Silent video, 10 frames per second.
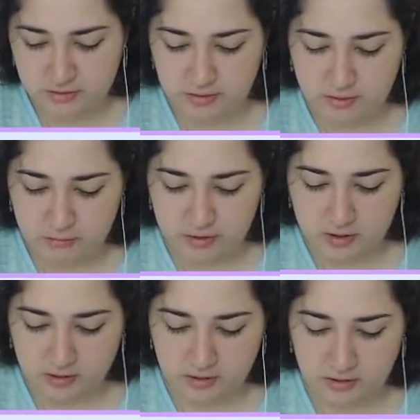that we're
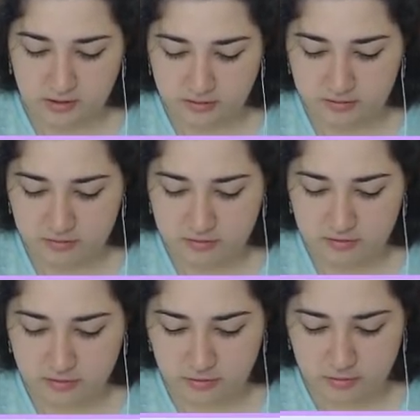not getting
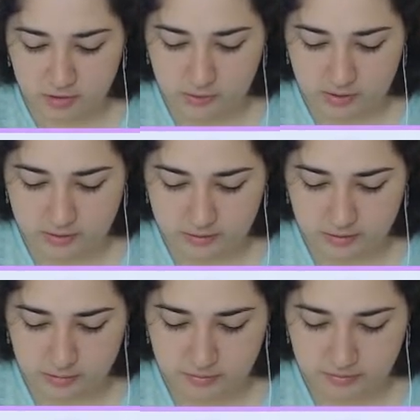too low on our
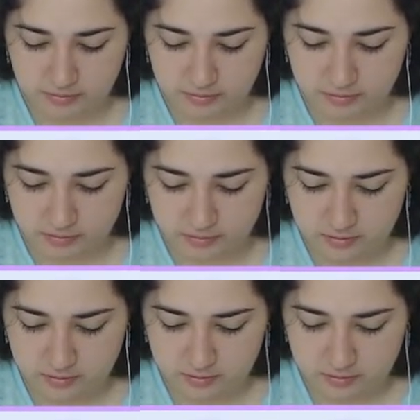numbers.
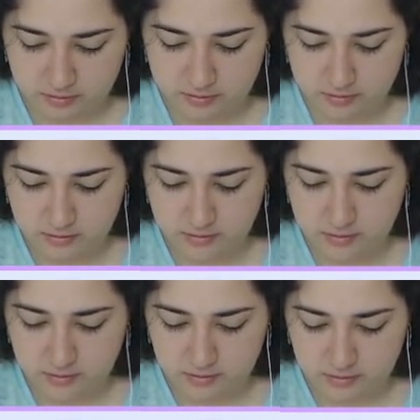
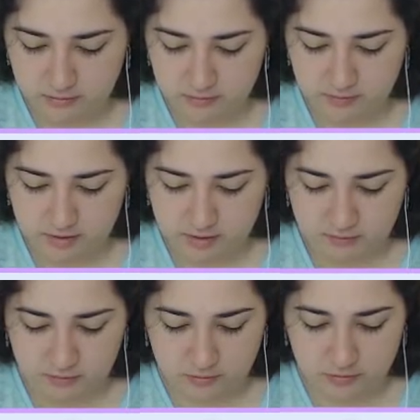There we go, revive,
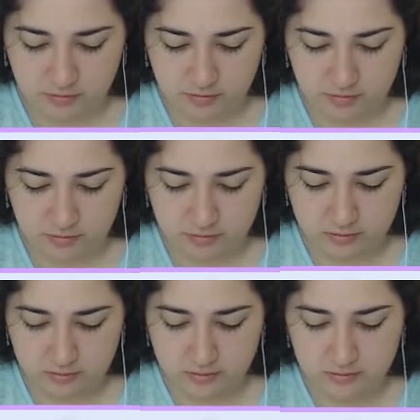use.
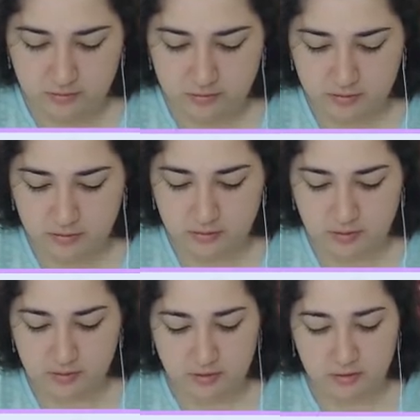
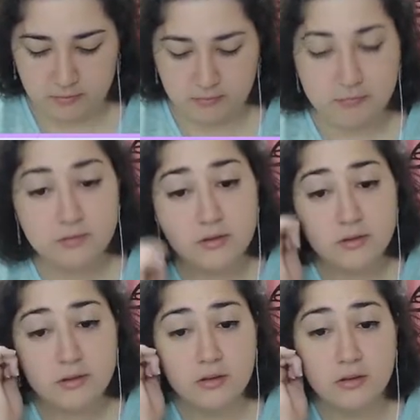There we go.
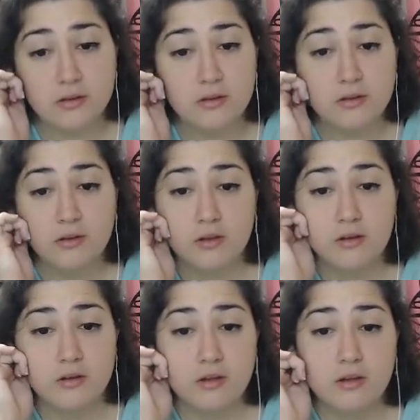Done.
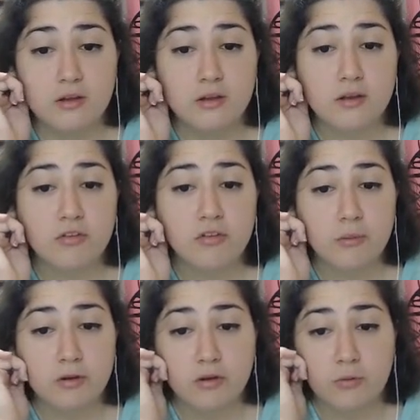Done. Does not
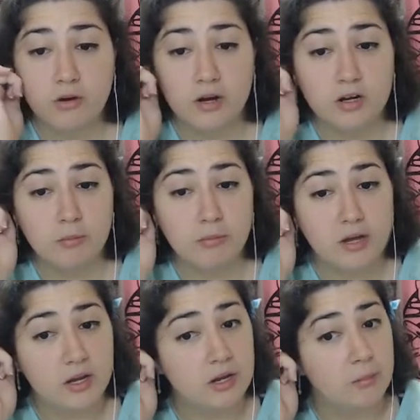even know where I can
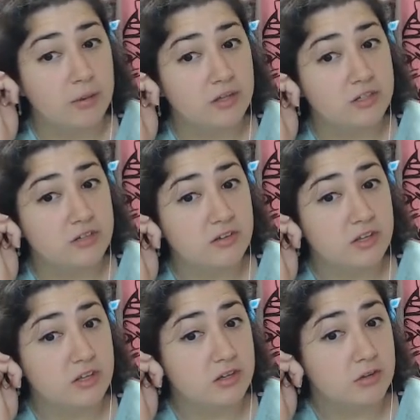buy a bunch of
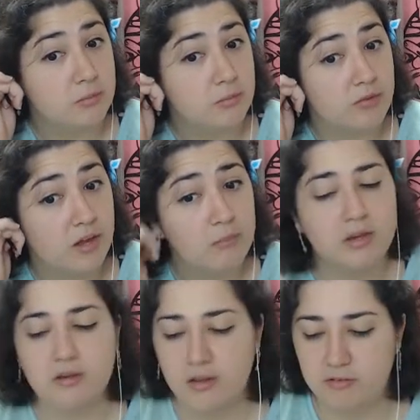TMs? I
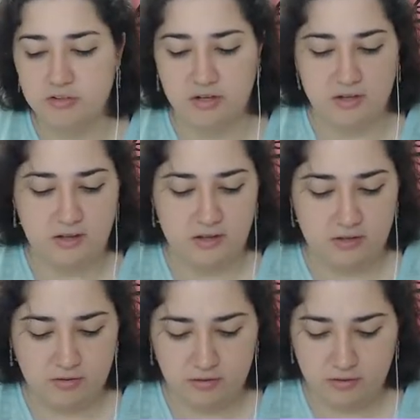mean, have you tried
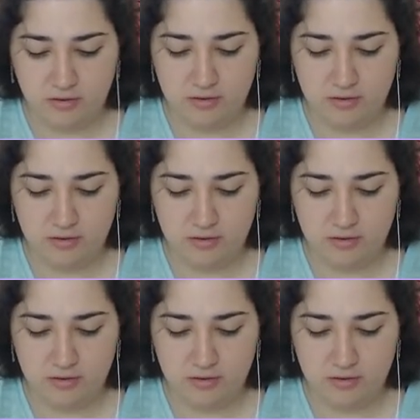these?